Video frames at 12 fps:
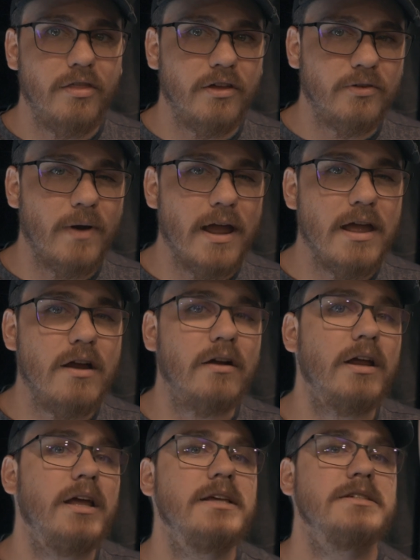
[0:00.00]
This right
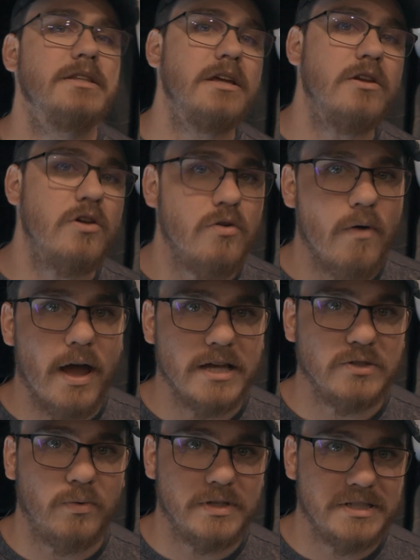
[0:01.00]
here is the new
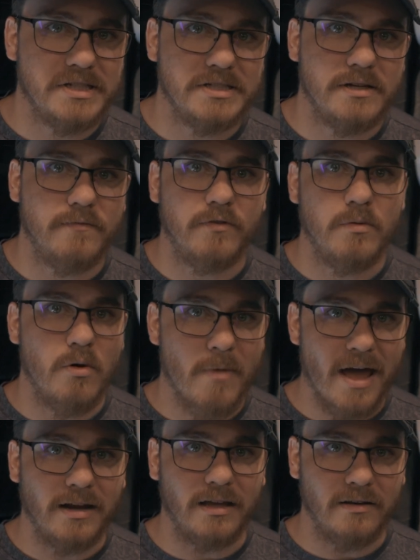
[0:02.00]
S1 system from
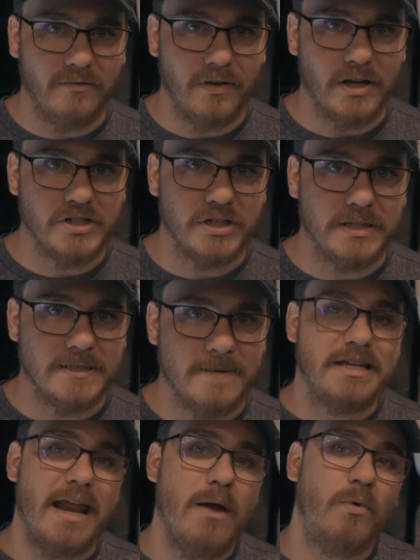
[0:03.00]
Nomadic Innovations.
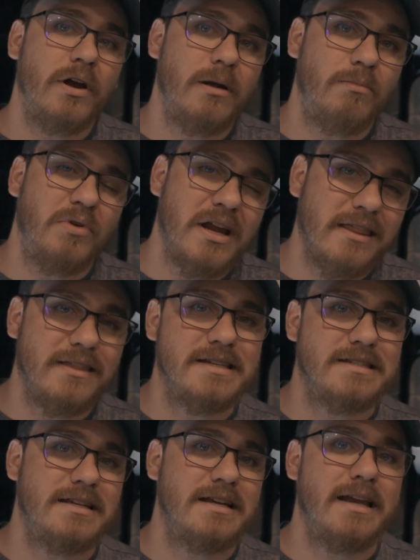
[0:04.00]
Today we're going to break
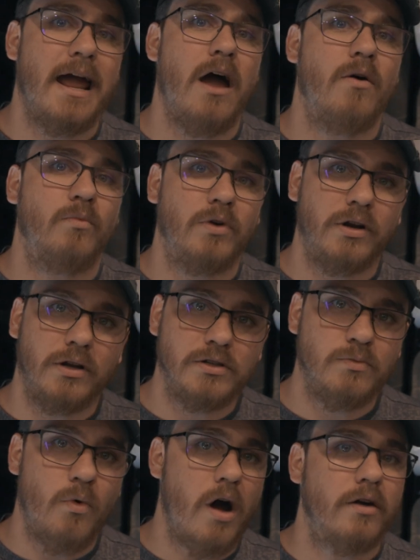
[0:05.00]
this thing down, we're going
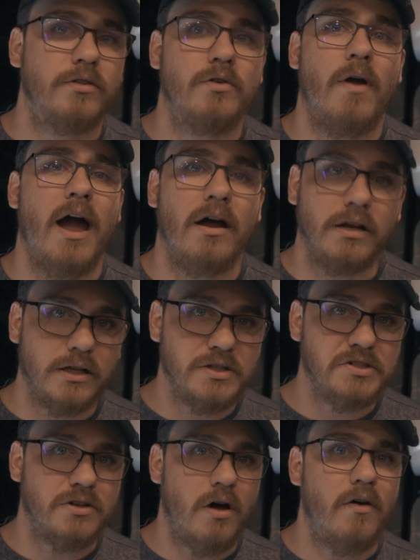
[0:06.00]
to walk through how to
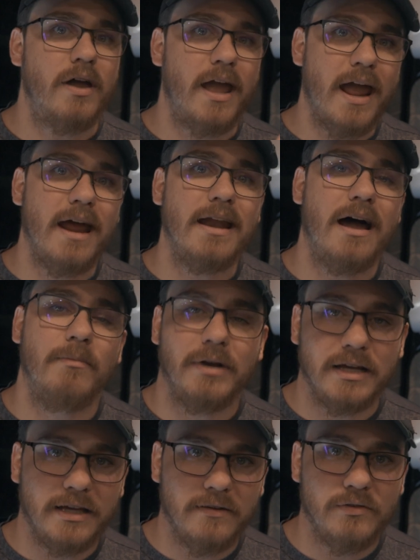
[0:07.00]
install it, and I'm
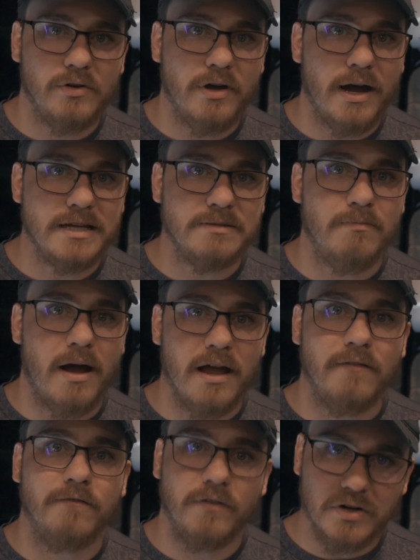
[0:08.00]
going to give you guys
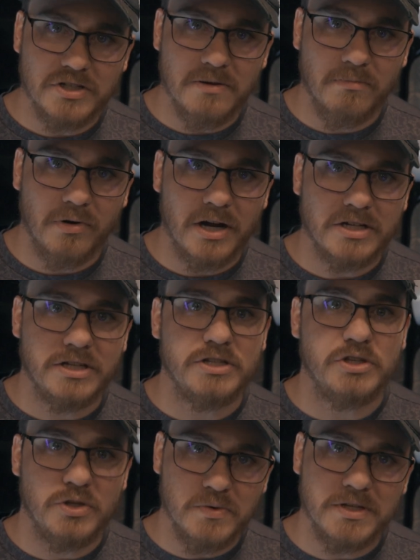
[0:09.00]
my first
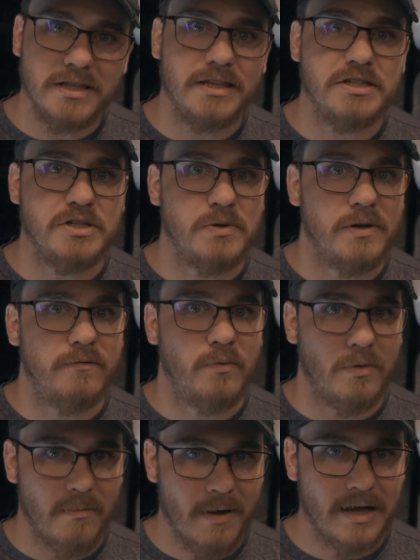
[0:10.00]
impressions using this unit
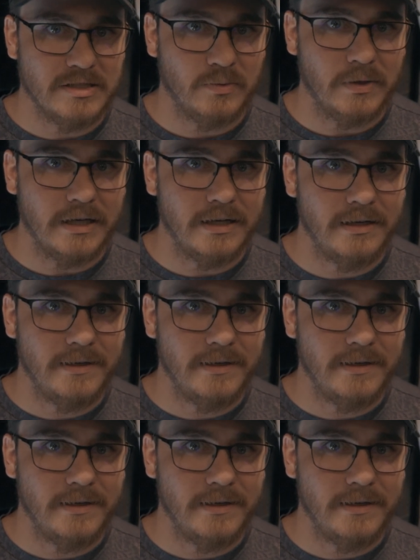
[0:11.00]
for the past week.